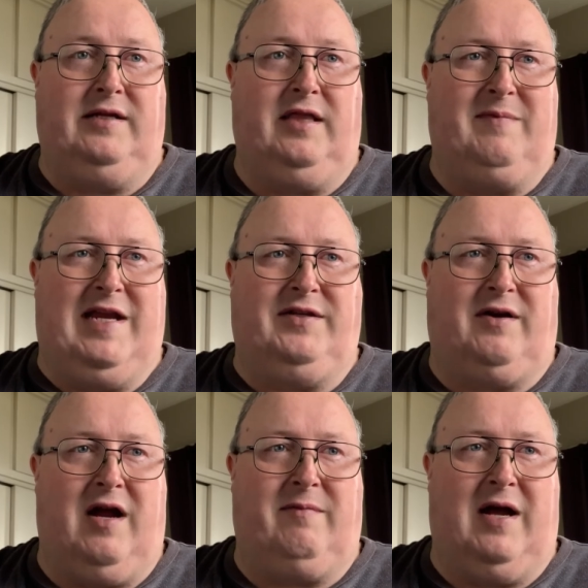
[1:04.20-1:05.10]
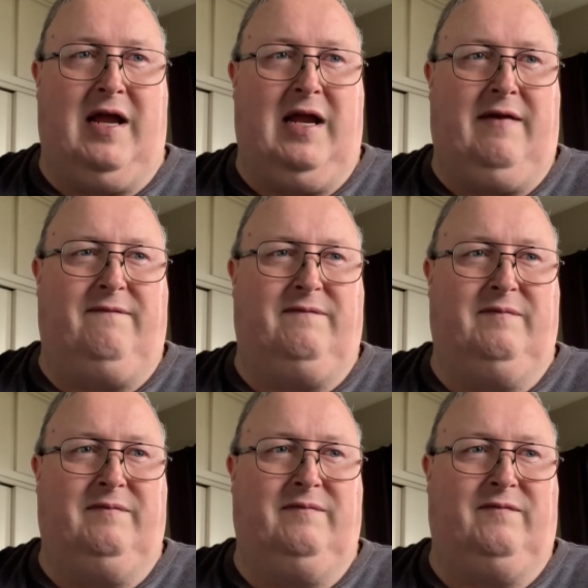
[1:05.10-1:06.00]
in the meantime, I'm
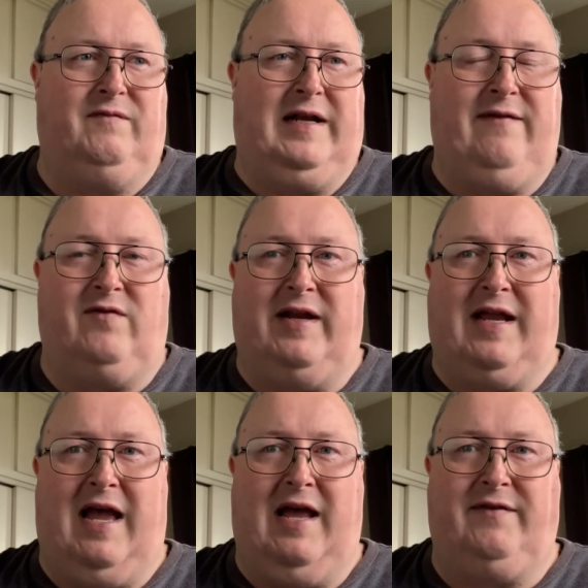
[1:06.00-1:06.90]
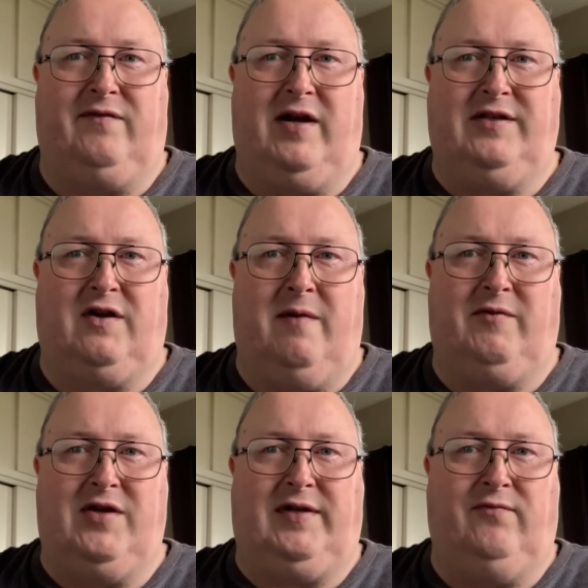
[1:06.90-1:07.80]
really finding it hard to find time
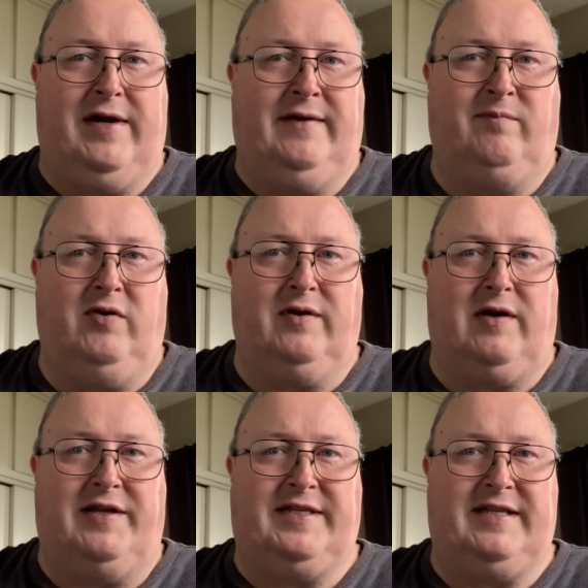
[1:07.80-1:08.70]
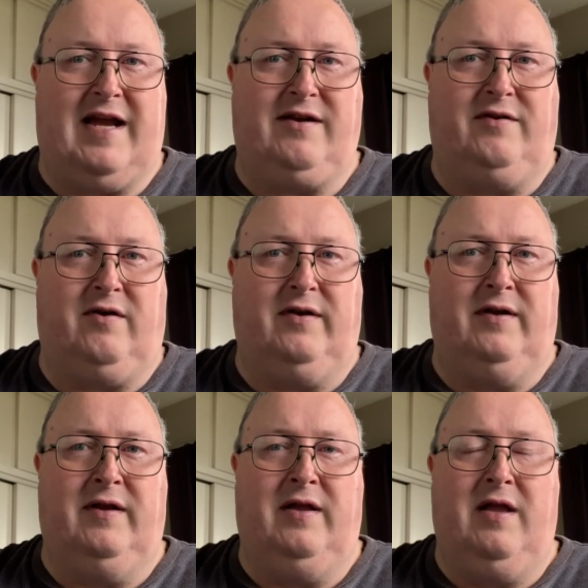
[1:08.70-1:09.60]
to actually read a book. I started on